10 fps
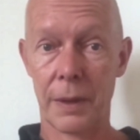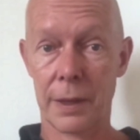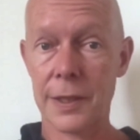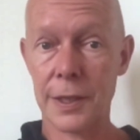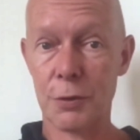
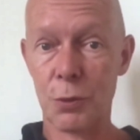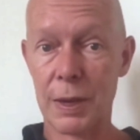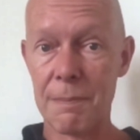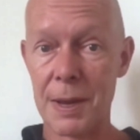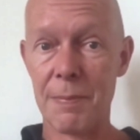This is what
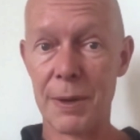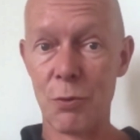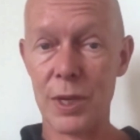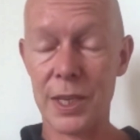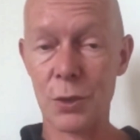I meant by
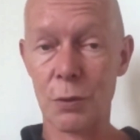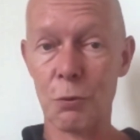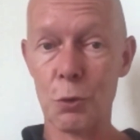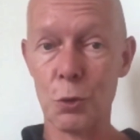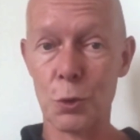doing these
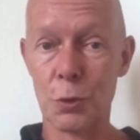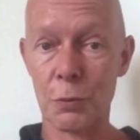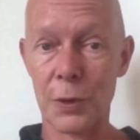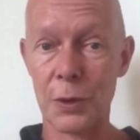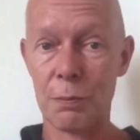conversions of
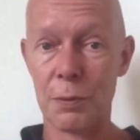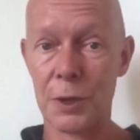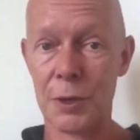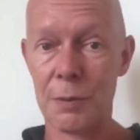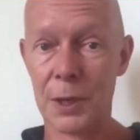
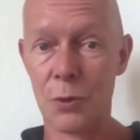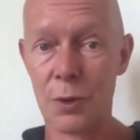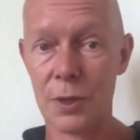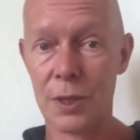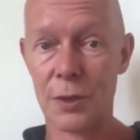phenotypic
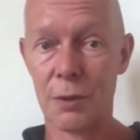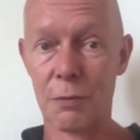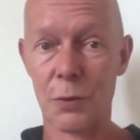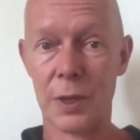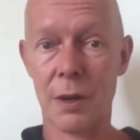drug
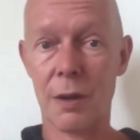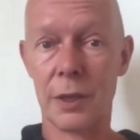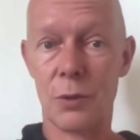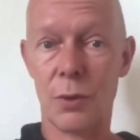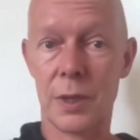discovery,
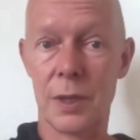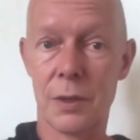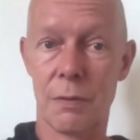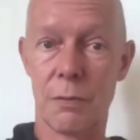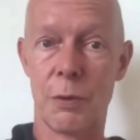target drug
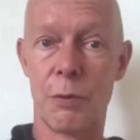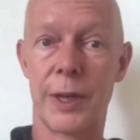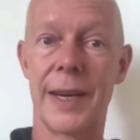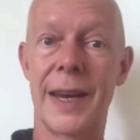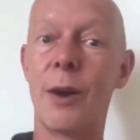discovery. We
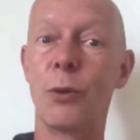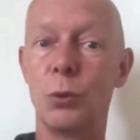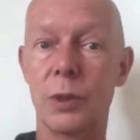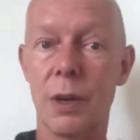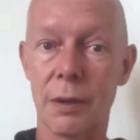can now do
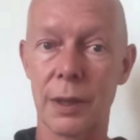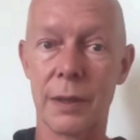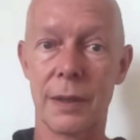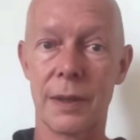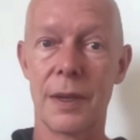
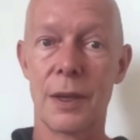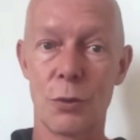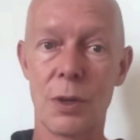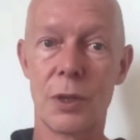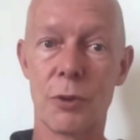target
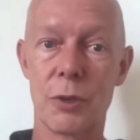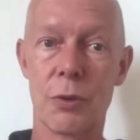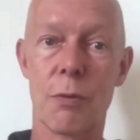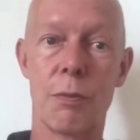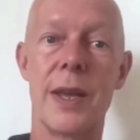drug
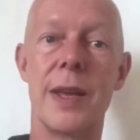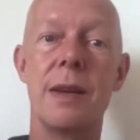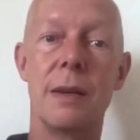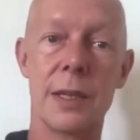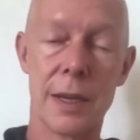discovery
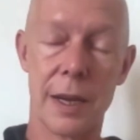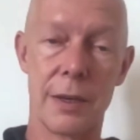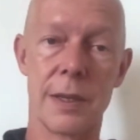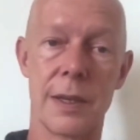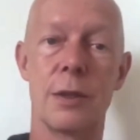inside the
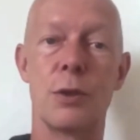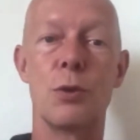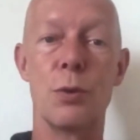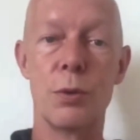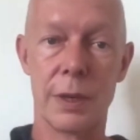cells
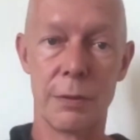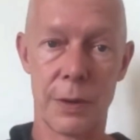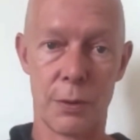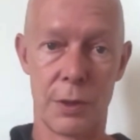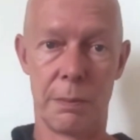using
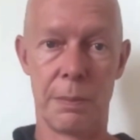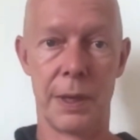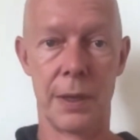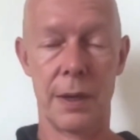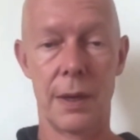
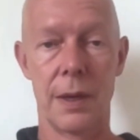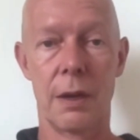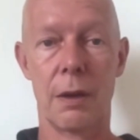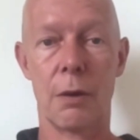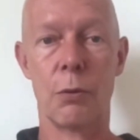phenotypic
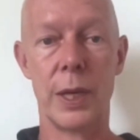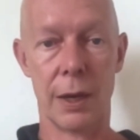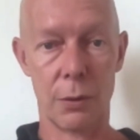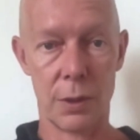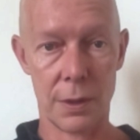
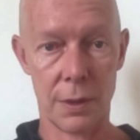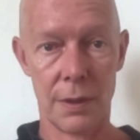readouts.